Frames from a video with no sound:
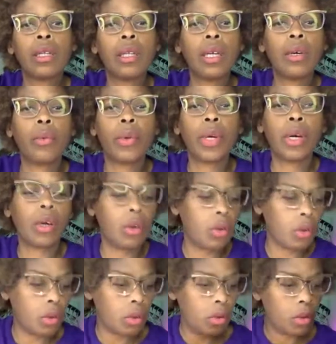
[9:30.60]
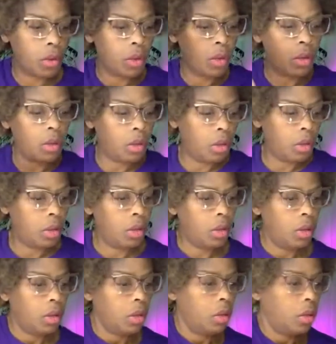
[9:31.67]
There we
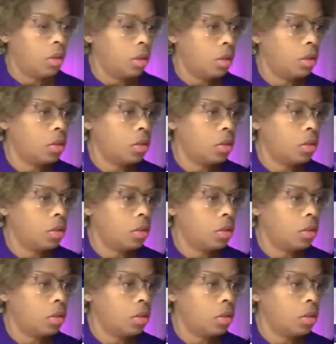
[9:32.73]
go.